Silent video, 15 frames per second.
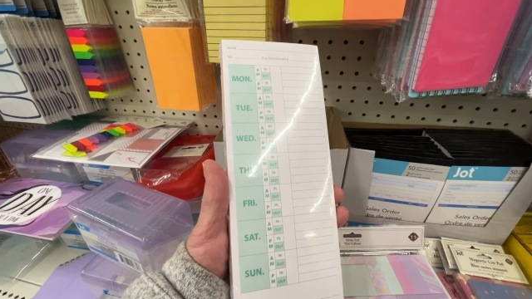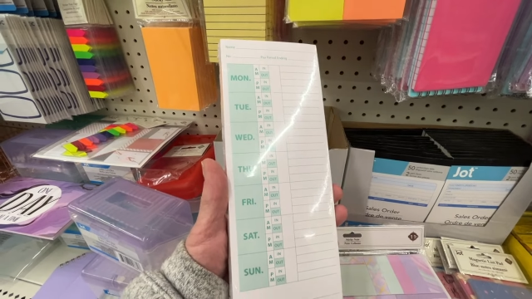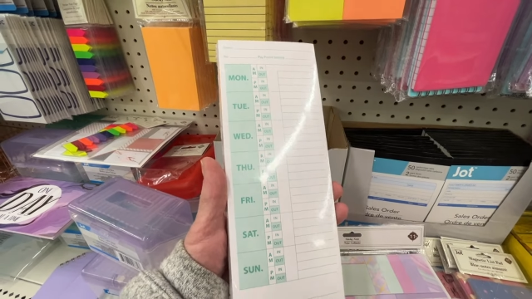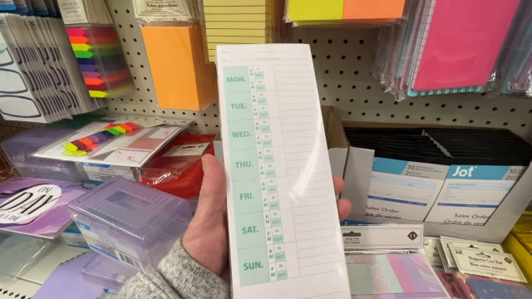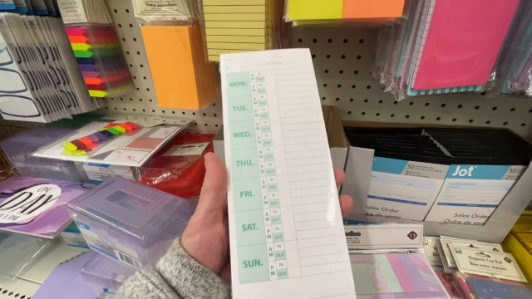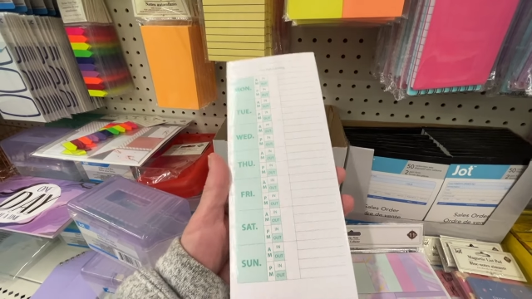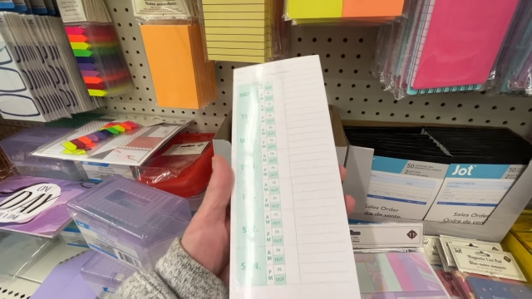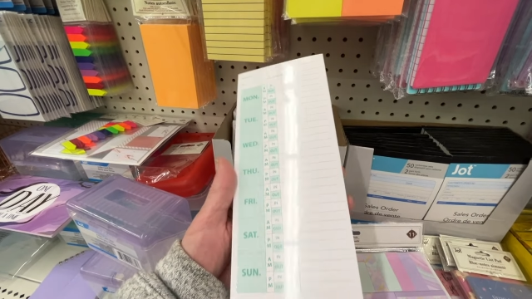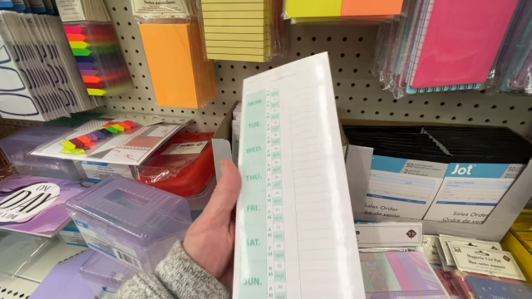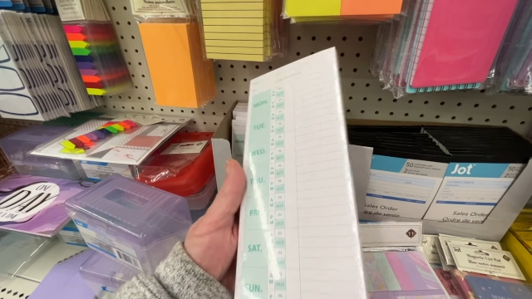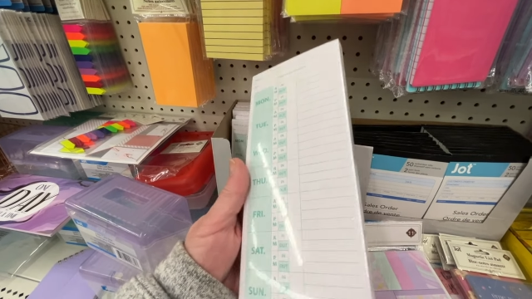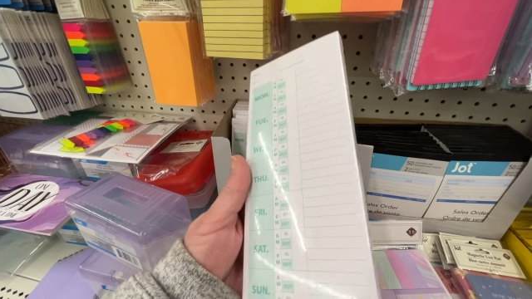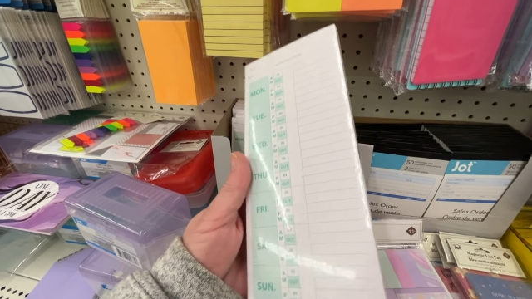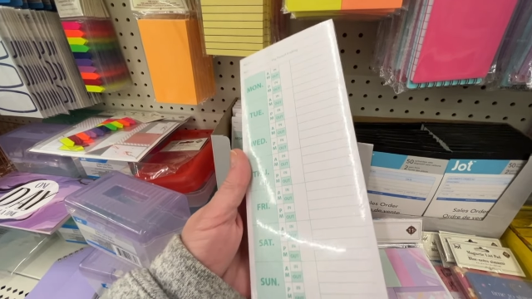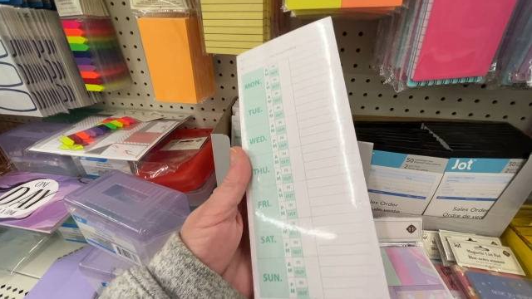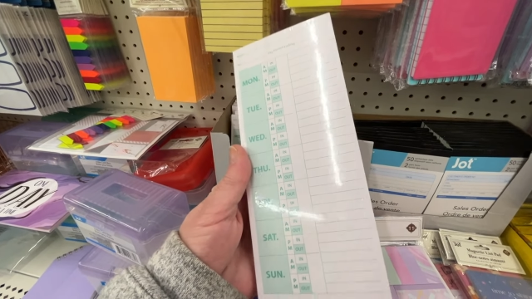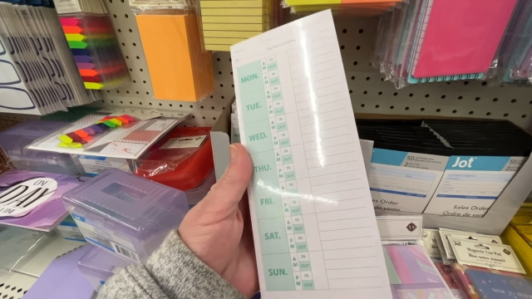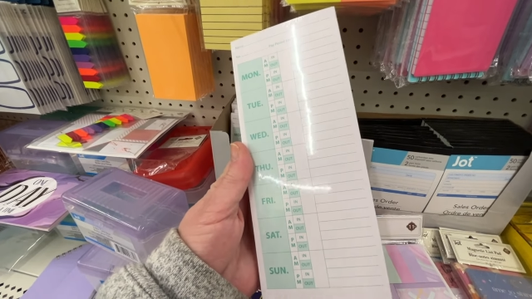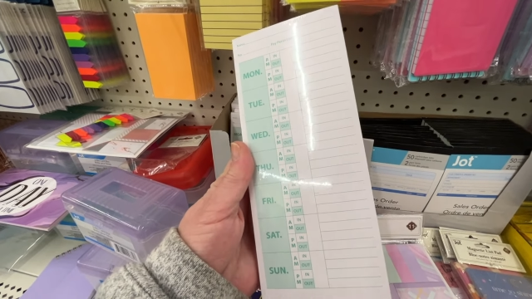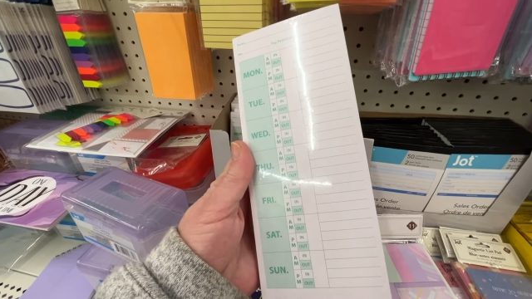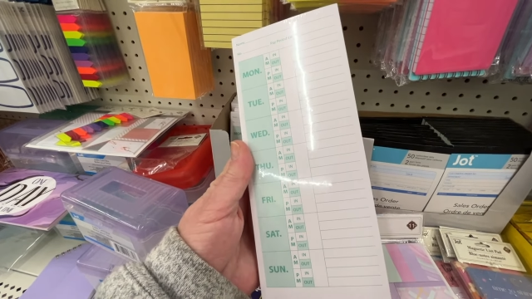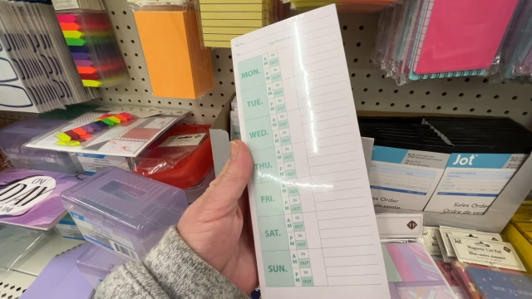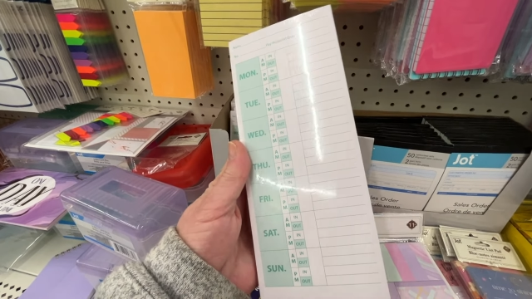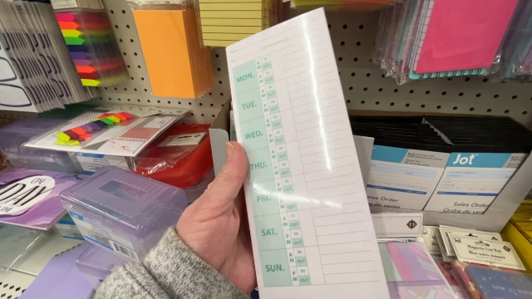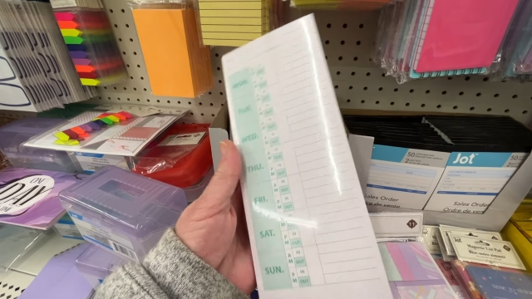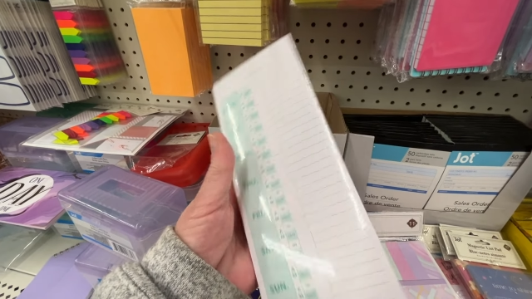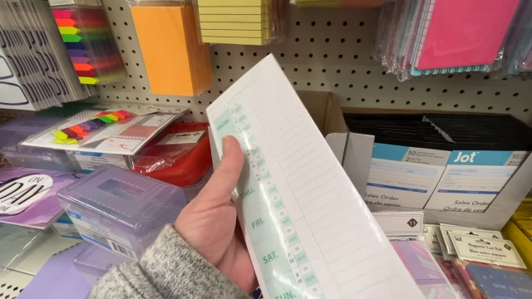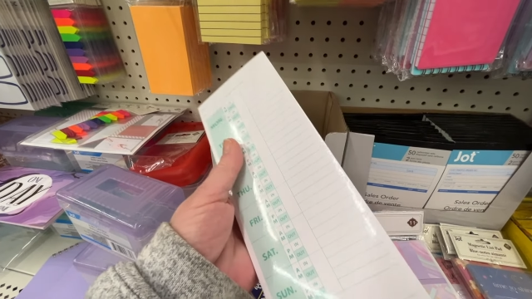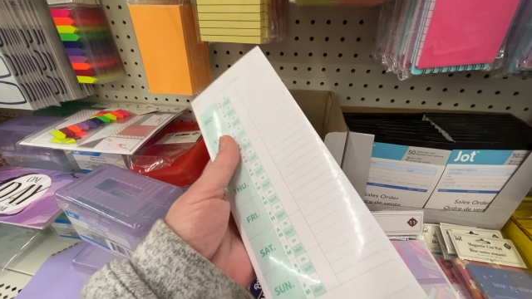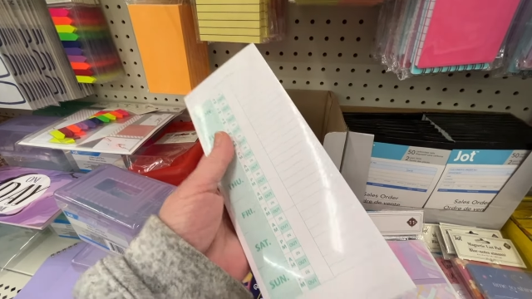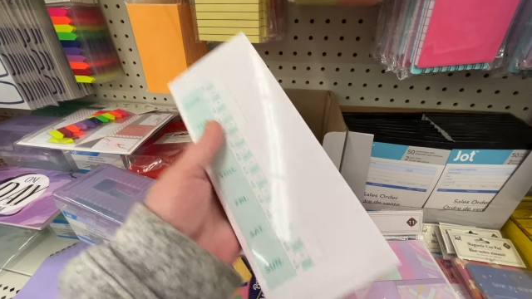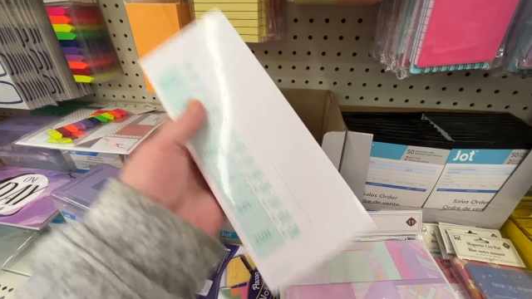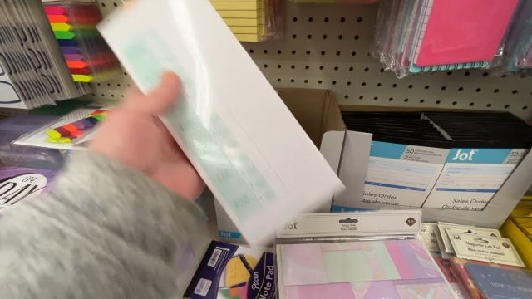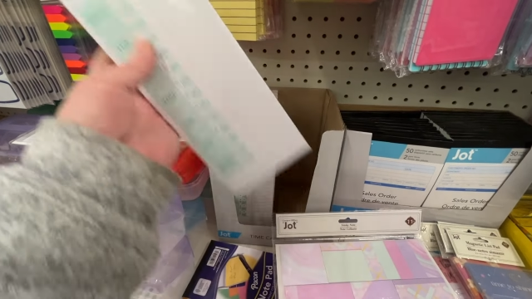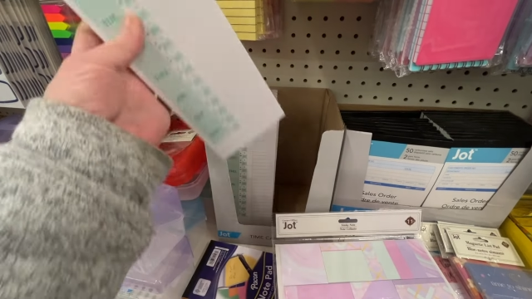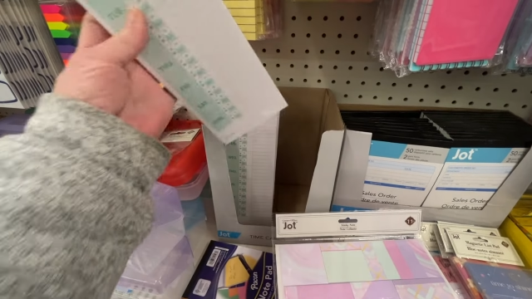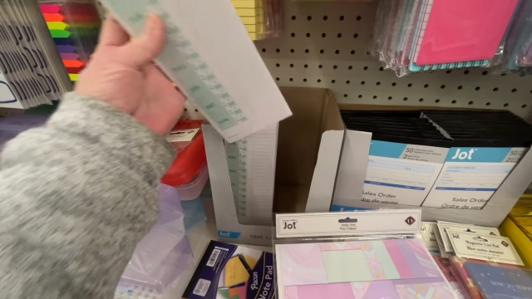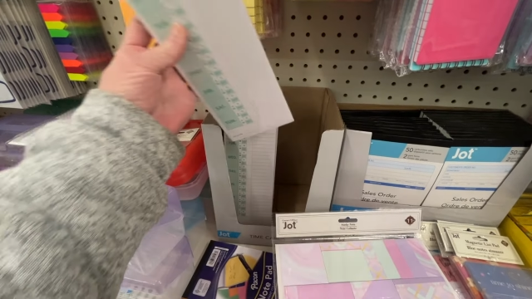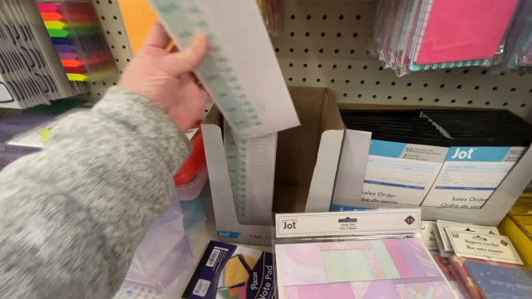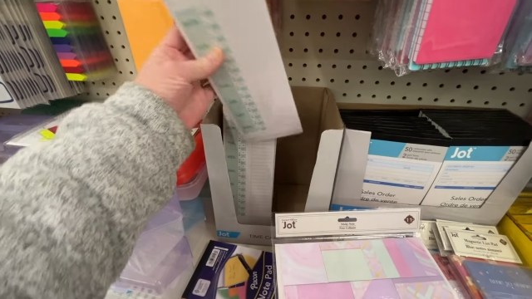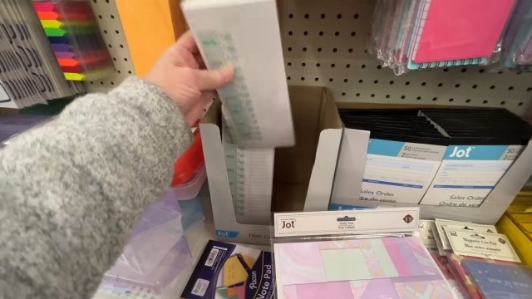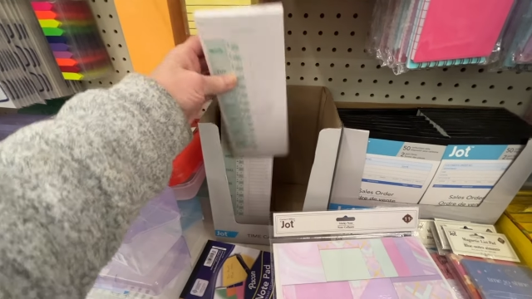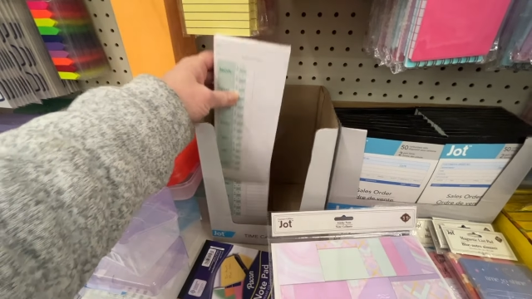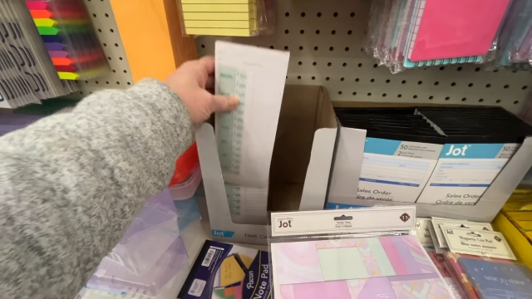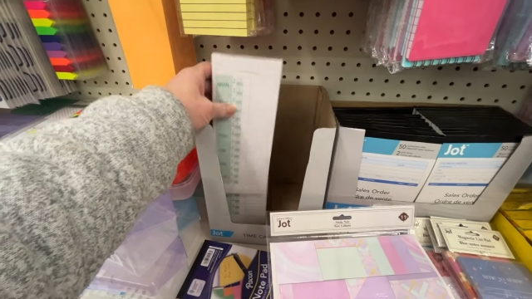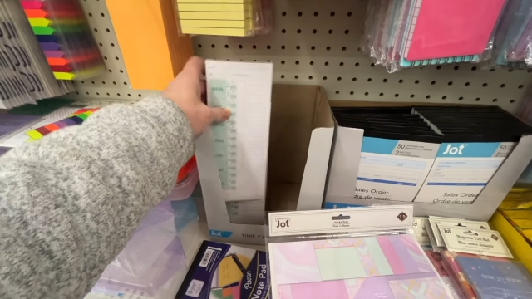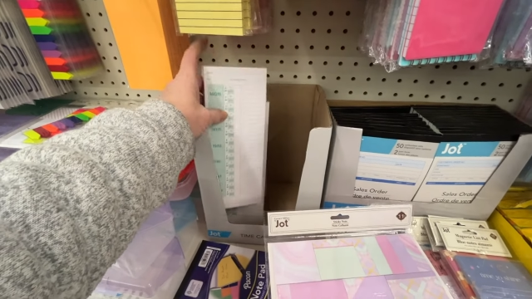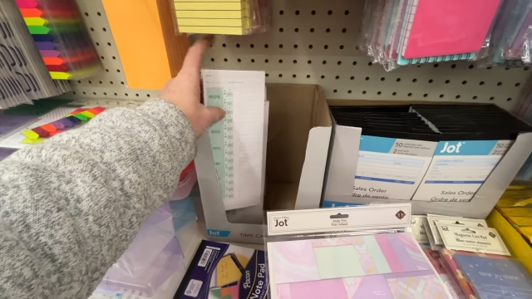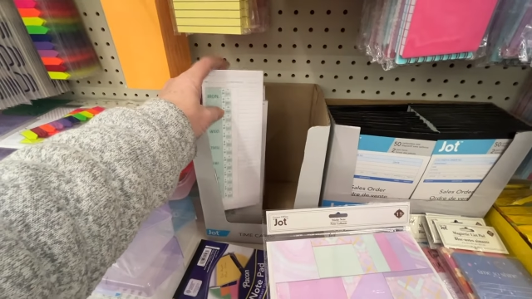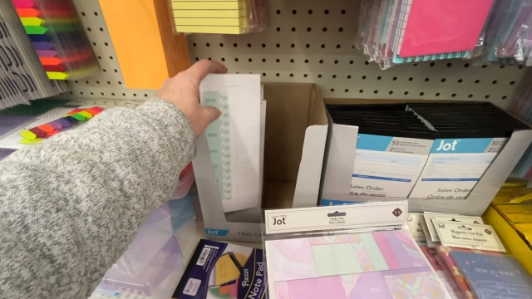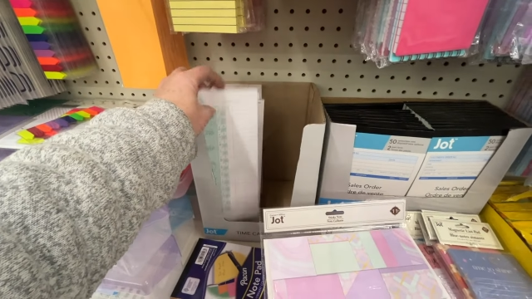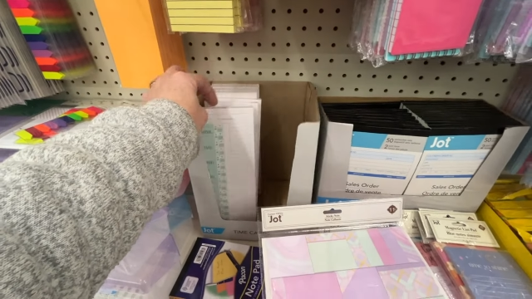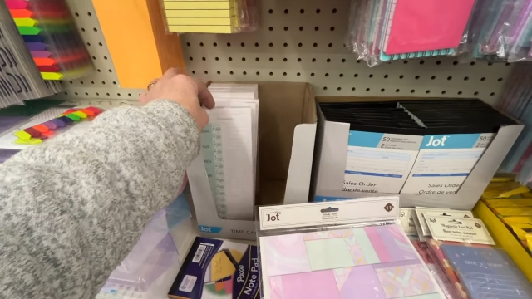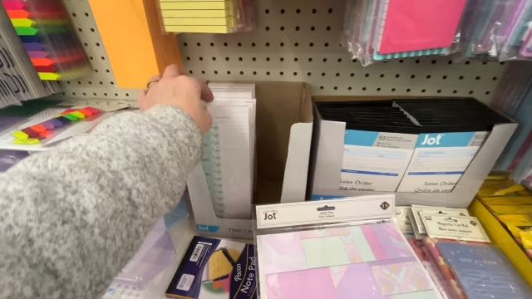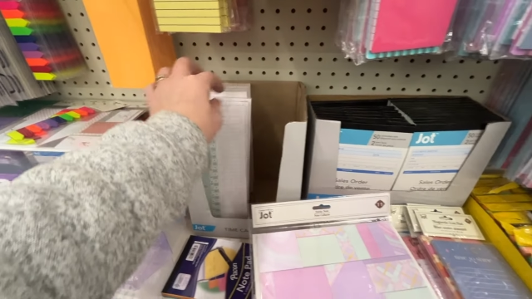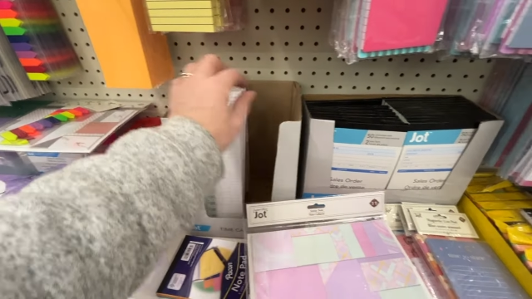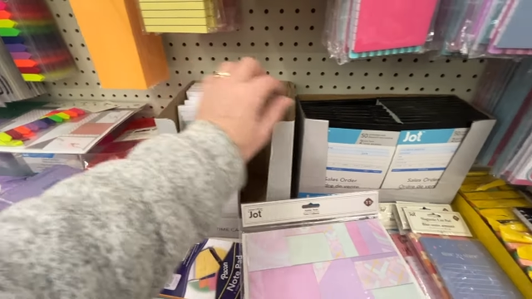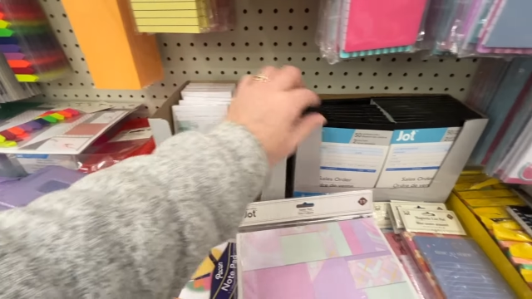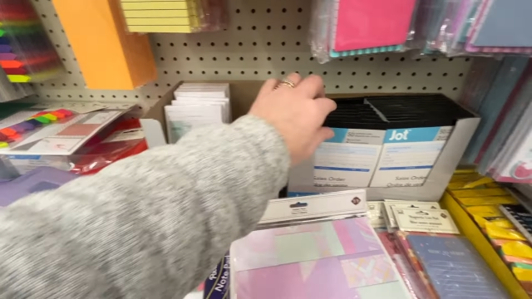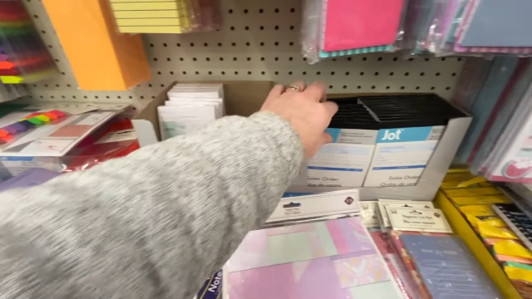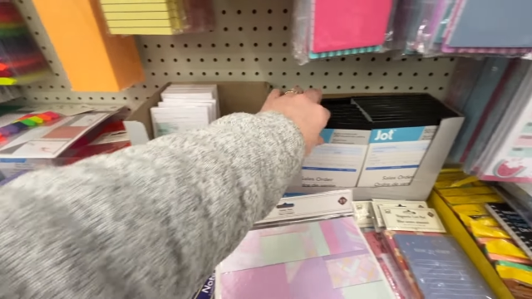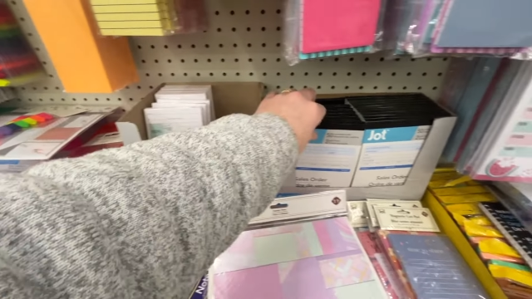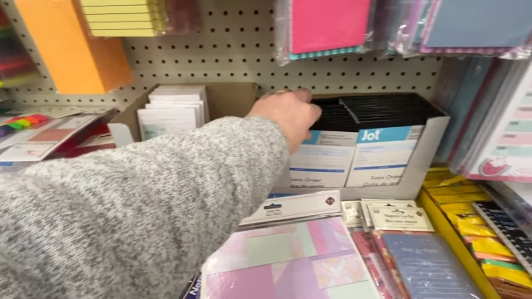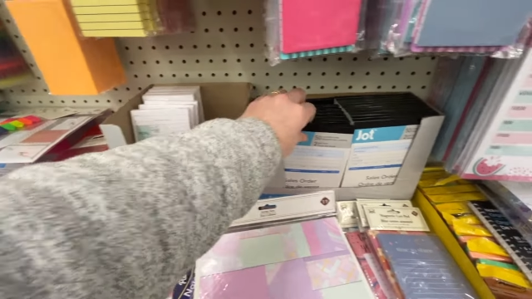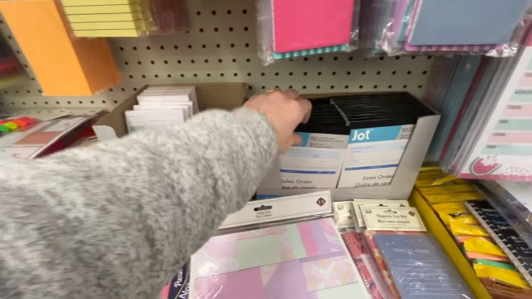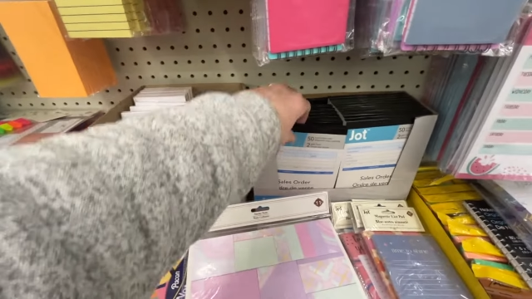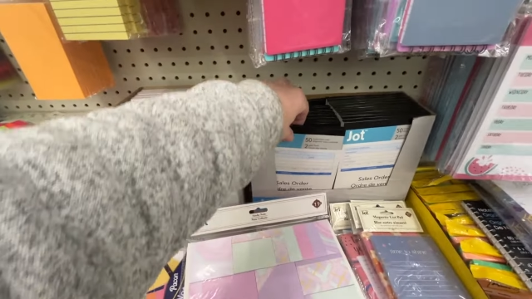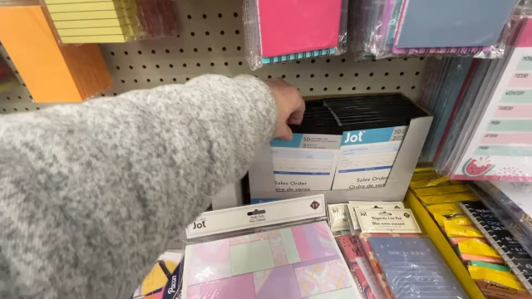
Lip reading: No face is visible, so there are no lips to read.